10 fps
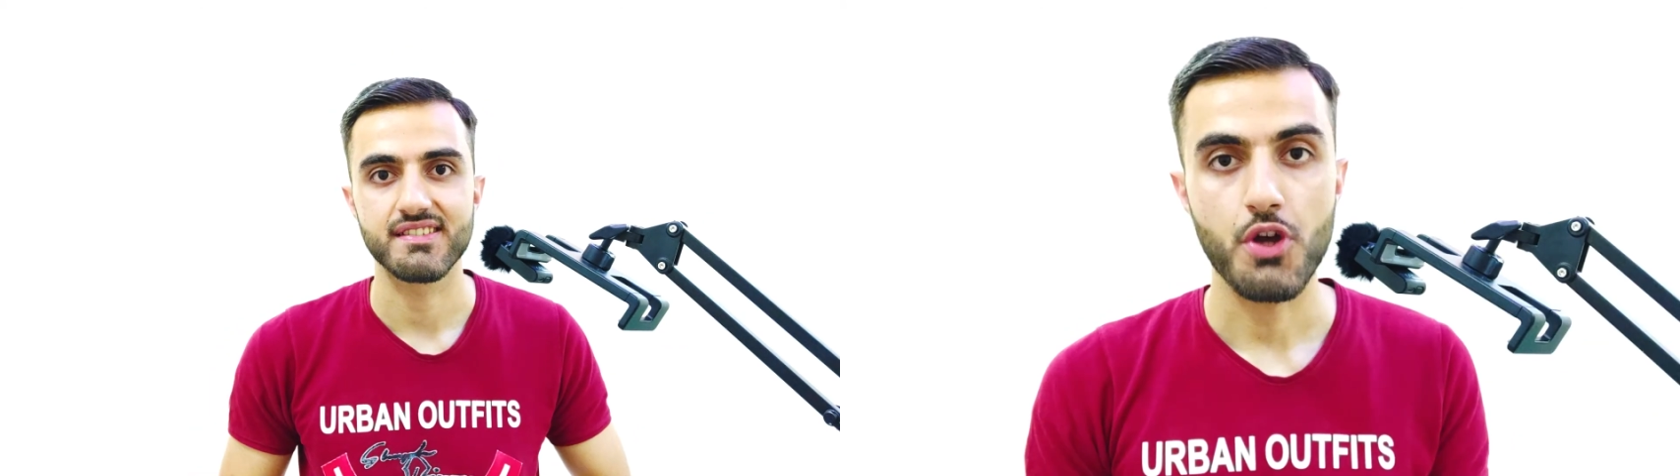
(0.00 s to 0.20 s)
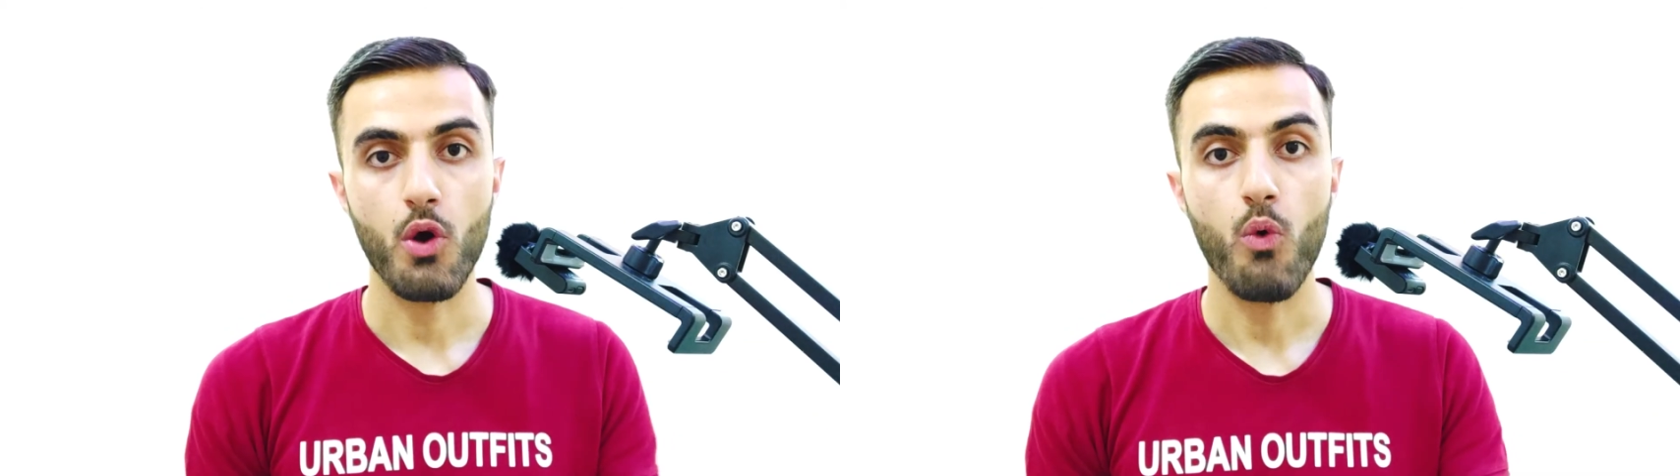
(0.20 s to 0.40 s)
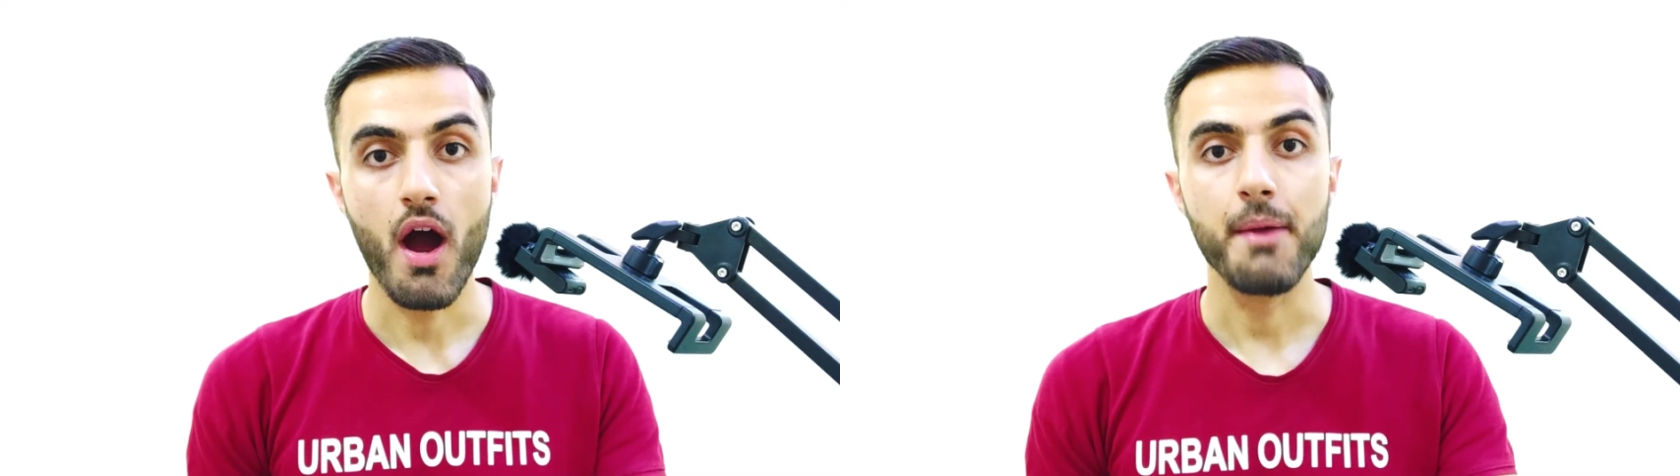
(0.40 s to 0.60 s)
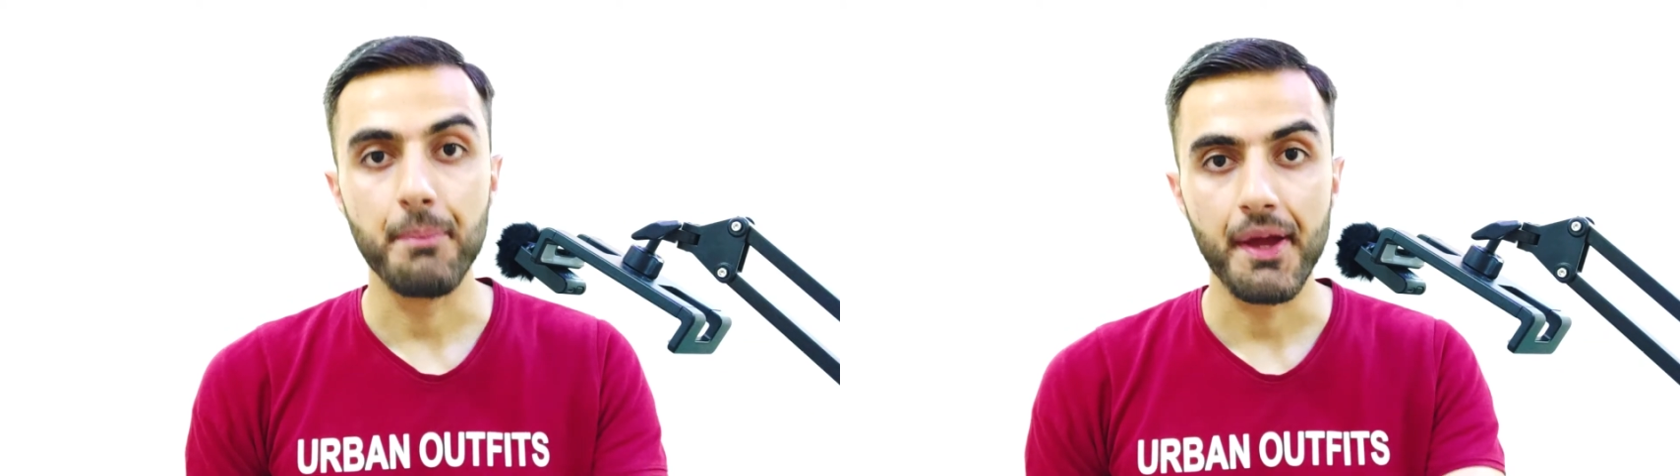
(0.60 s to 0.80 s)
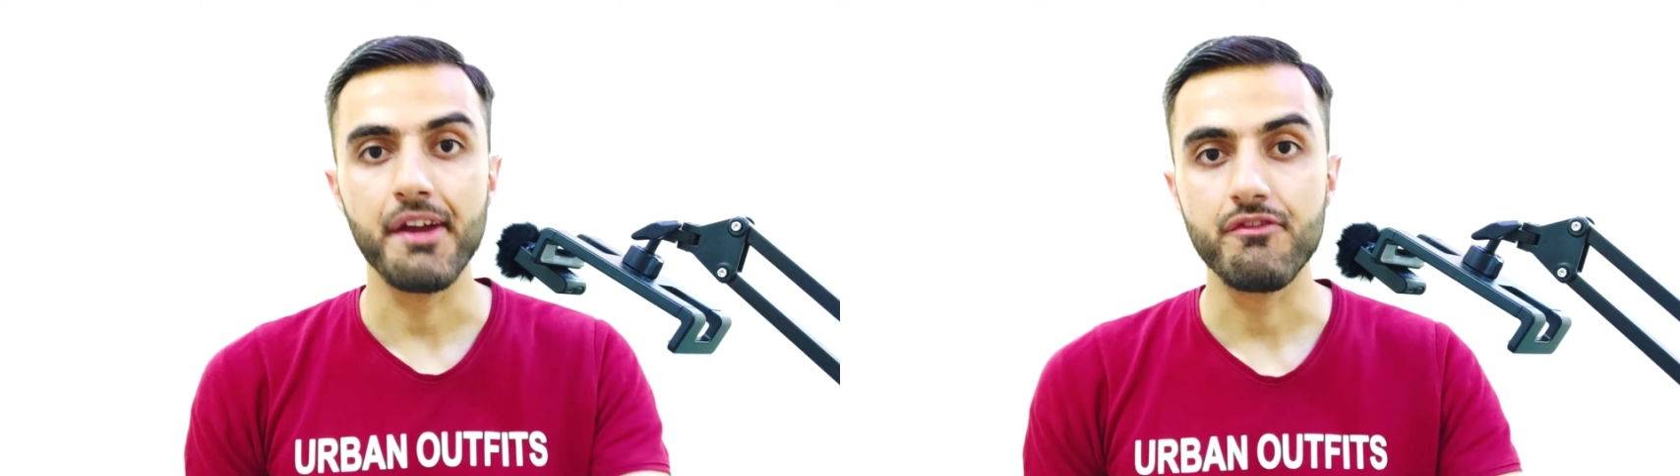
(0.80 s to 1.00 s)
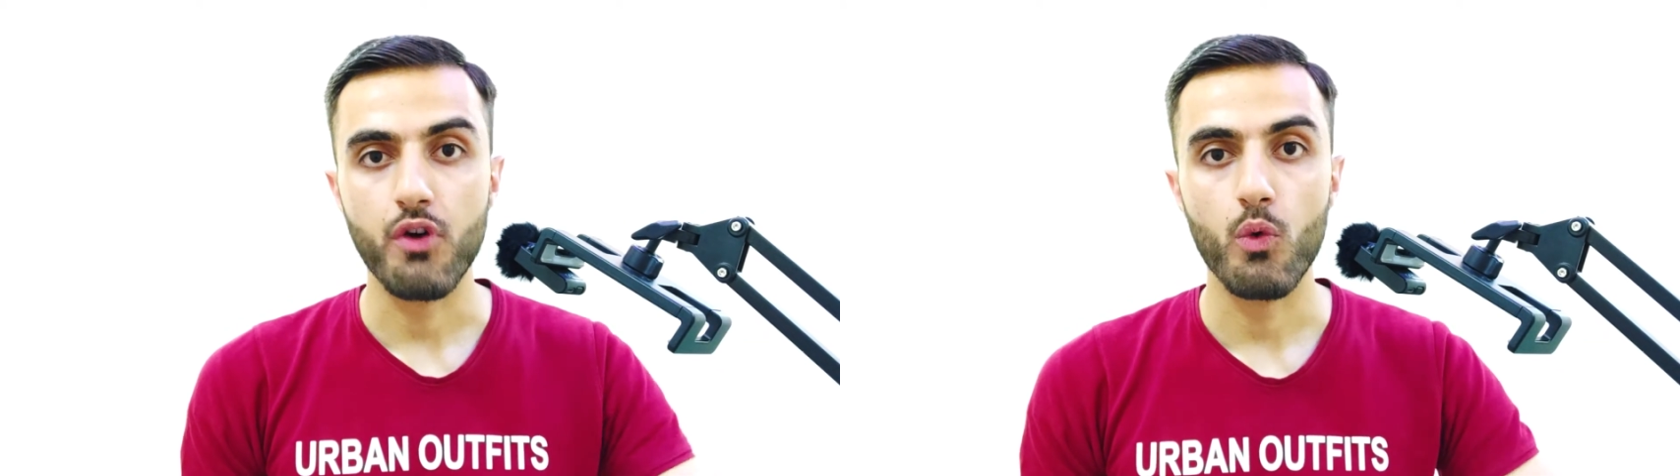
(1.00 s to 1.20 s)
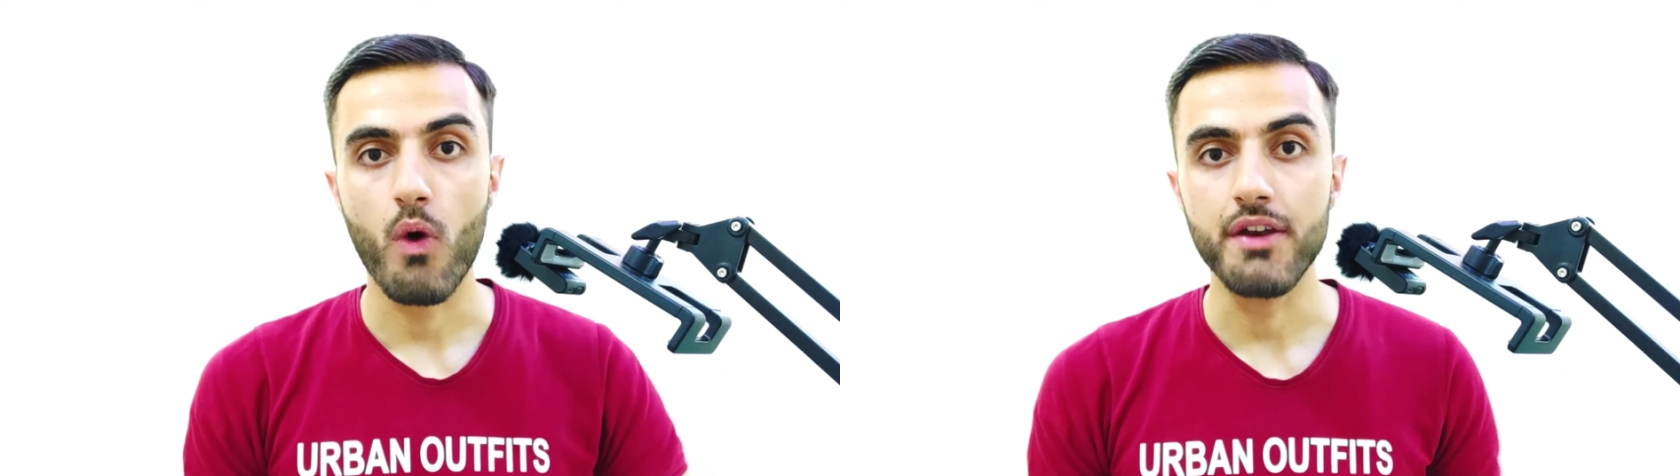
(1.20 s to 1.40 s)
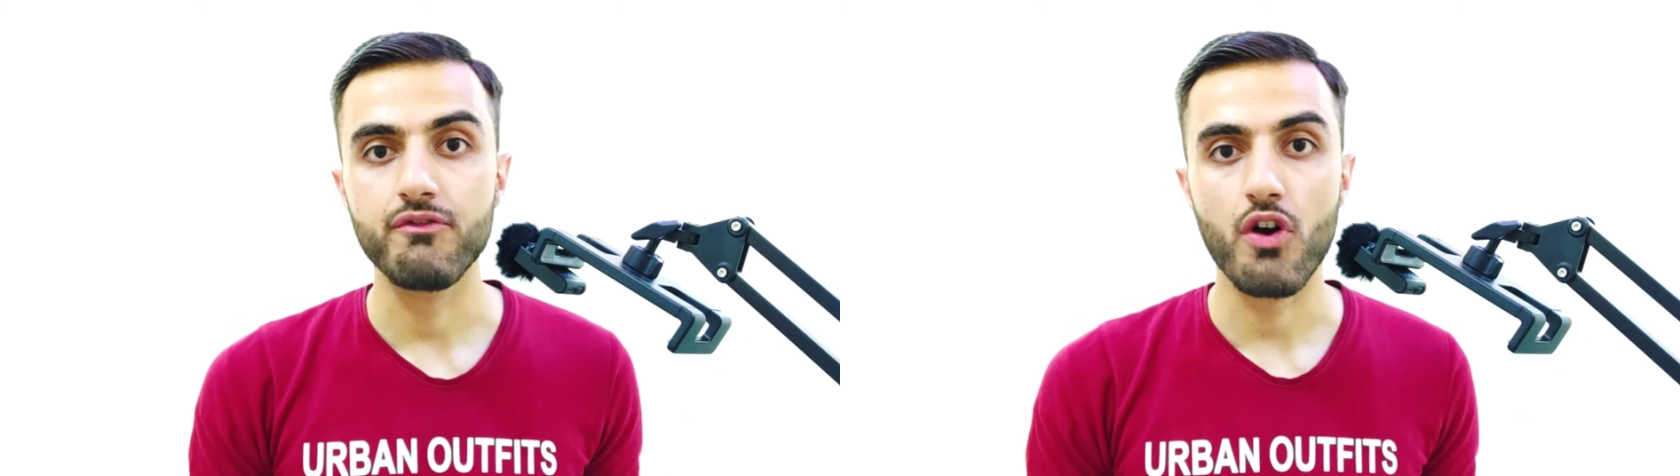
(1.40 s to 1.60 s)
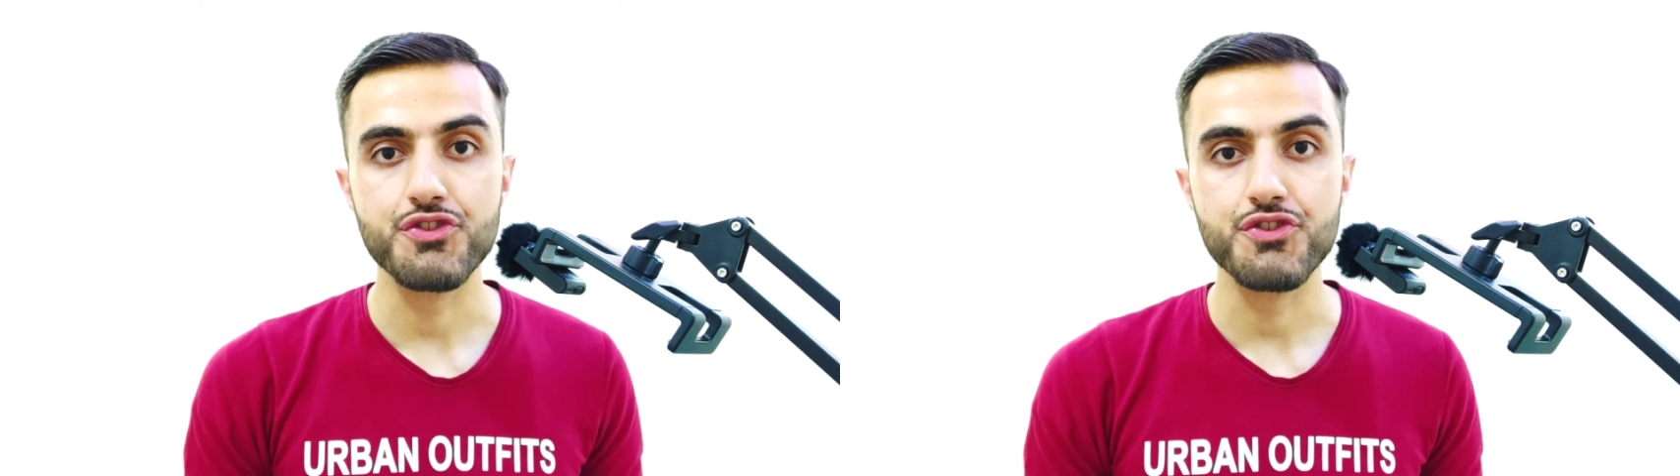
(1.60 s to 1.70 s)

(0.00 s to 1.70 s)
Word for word: So why paying for one